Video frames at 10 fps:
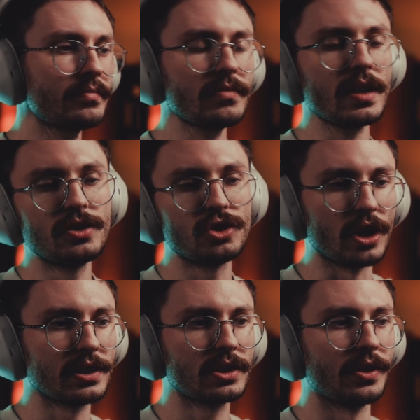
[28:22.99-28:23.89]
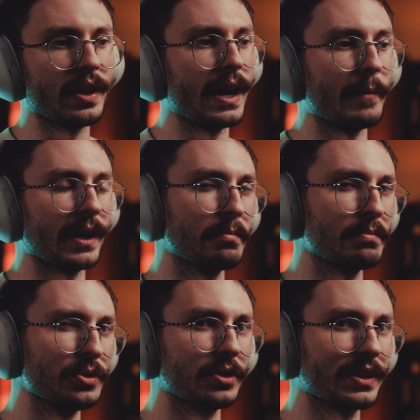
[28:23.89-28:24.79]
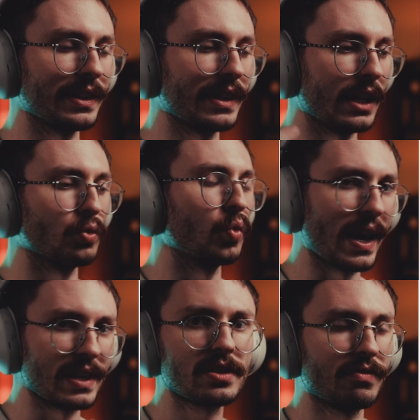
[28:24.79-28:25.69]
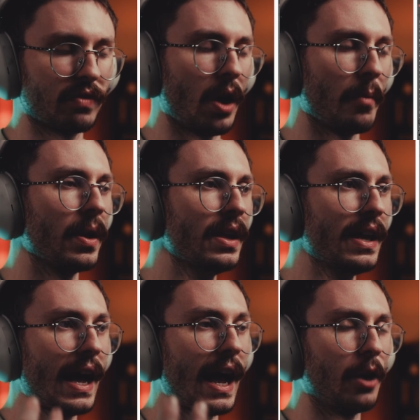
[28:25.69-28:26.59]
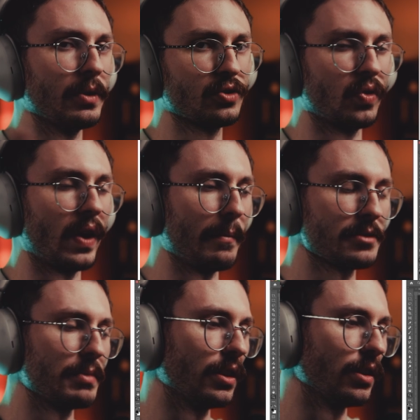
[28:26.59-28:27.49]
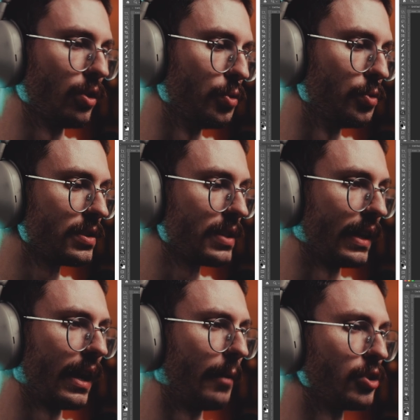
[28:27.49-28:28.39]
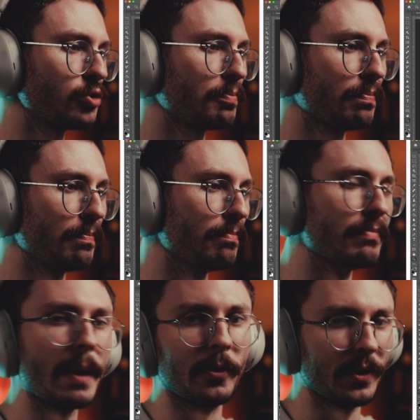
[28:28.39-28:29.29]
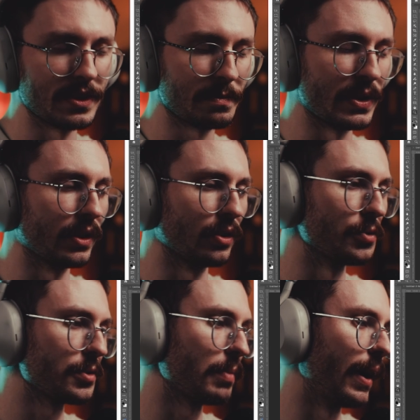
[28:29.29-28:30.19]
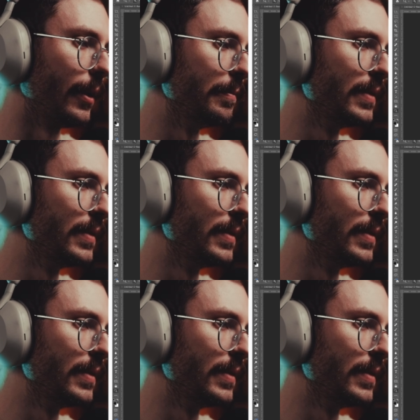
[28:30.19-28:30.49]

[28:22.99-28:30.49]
just so that my computer can kind of rest from how much RAM is being used and how much memory is being used by it.